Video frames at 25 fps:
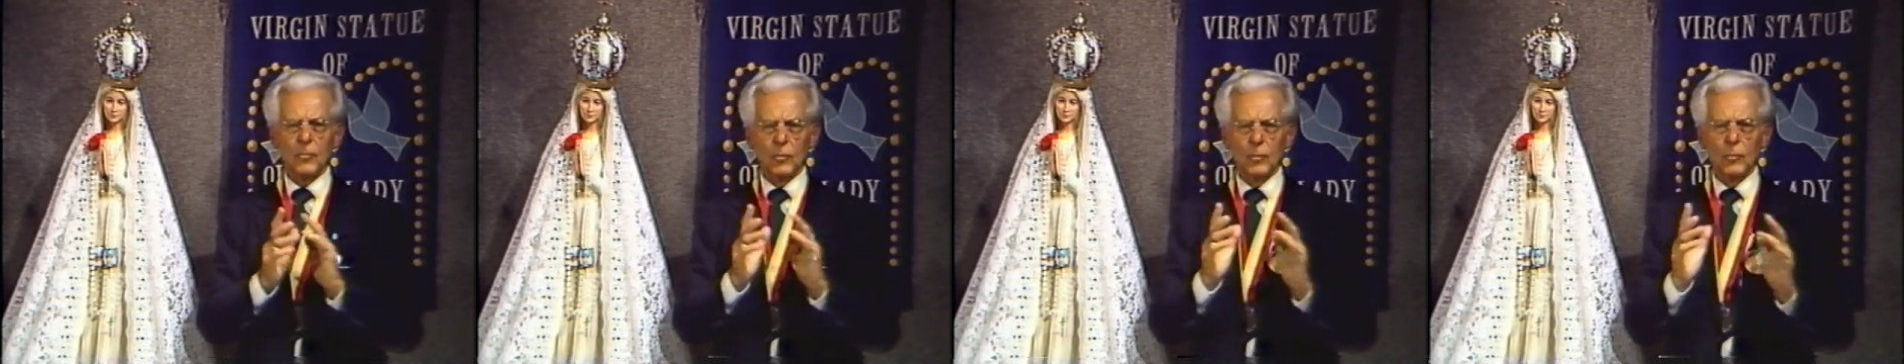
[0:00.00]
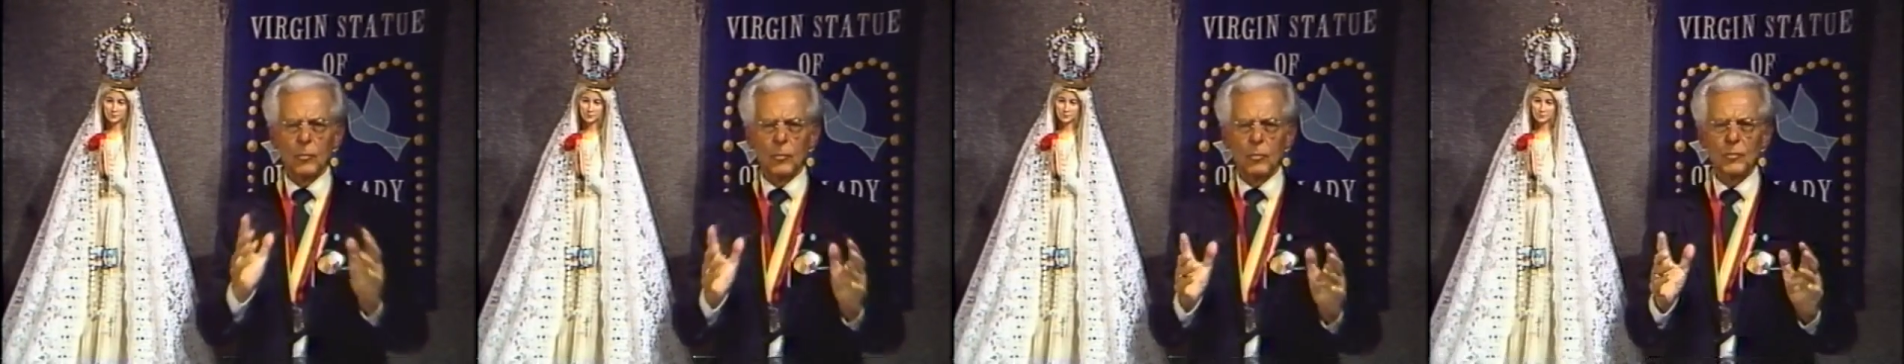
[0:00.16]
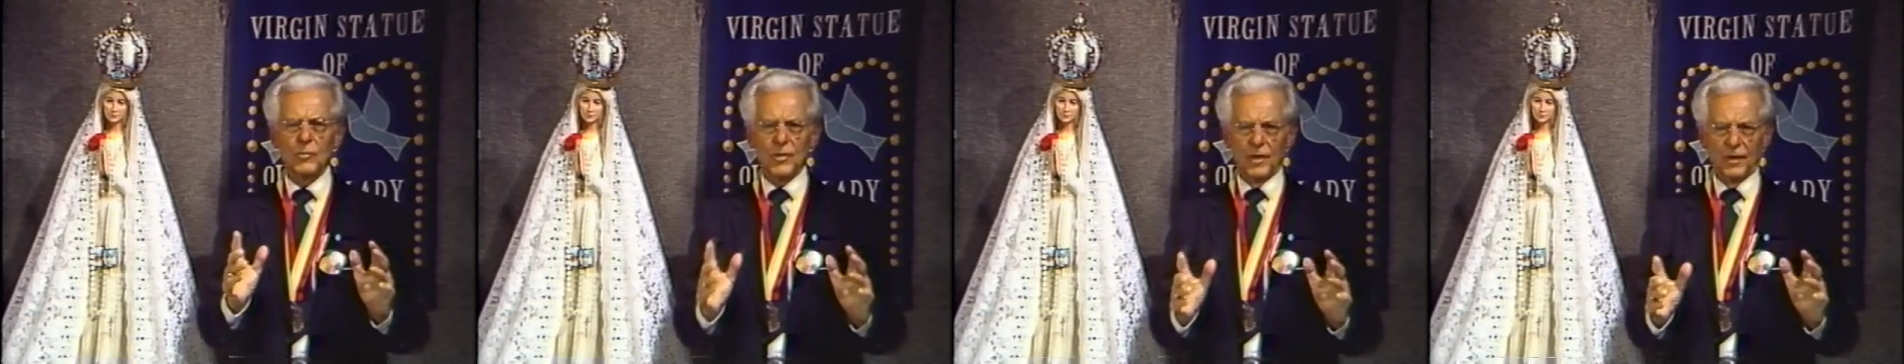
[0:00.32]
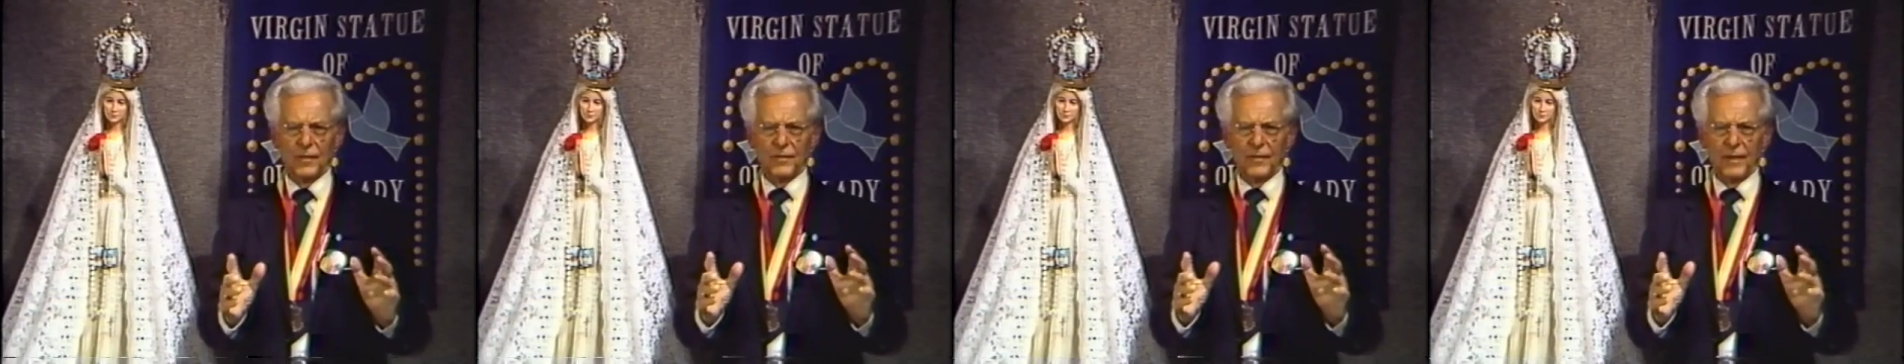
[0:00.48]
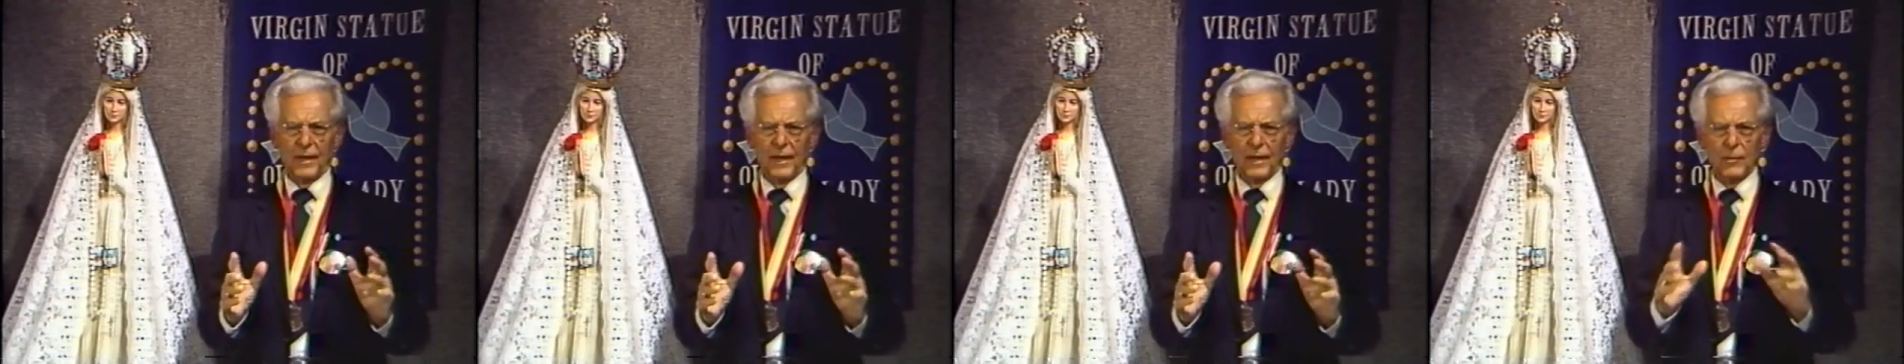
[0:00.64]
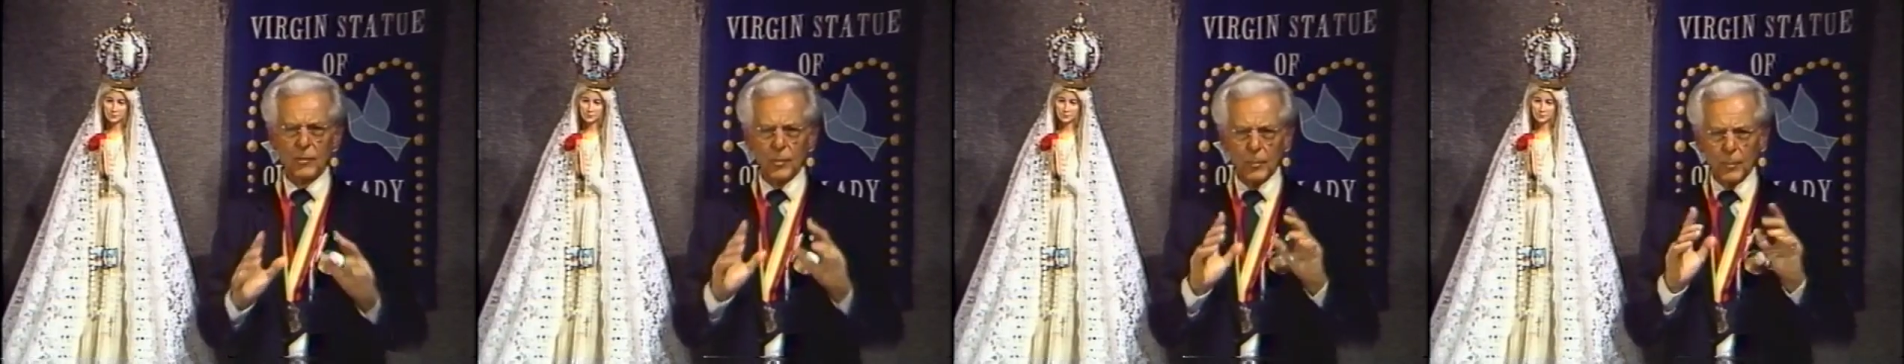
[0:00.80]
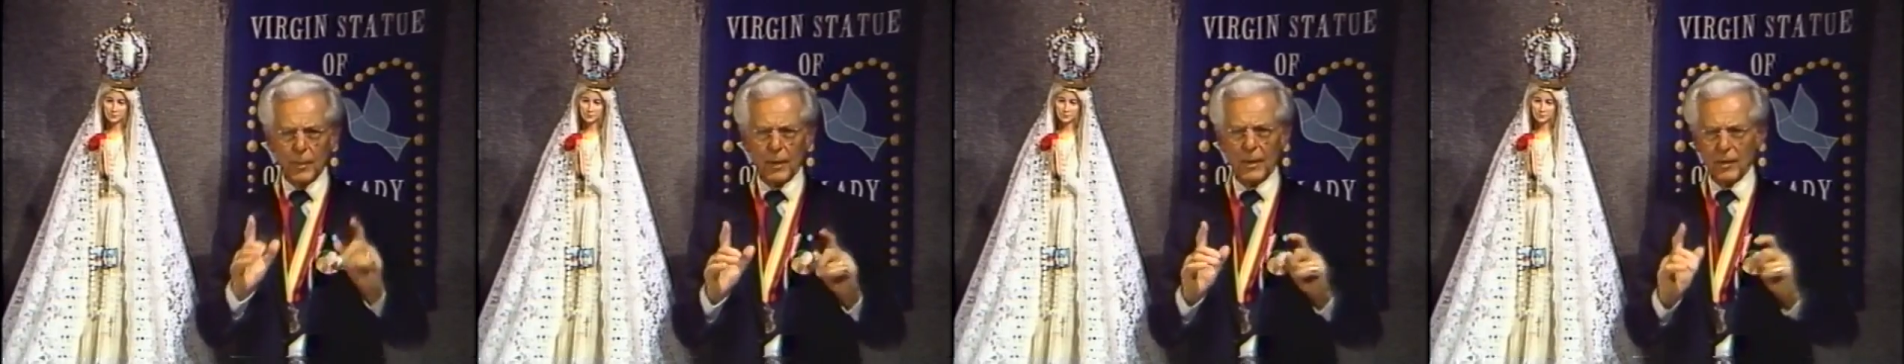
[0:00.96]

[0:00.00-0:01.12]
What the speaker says: to do just that, to pray